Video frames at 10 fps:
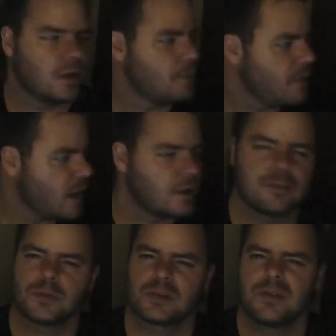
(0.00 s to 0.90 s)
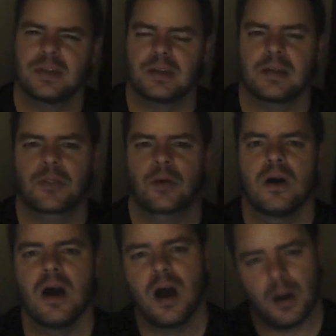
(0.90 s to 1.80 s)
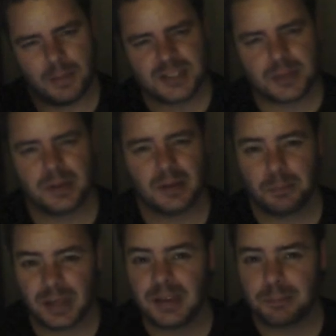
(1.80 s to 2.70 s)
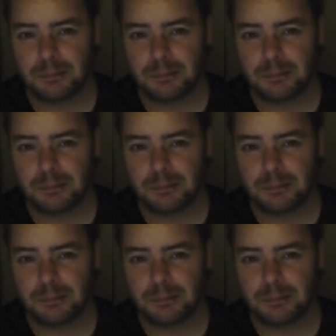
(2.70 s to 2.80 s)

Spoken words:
like part of it was on there, and they thought, must have been a big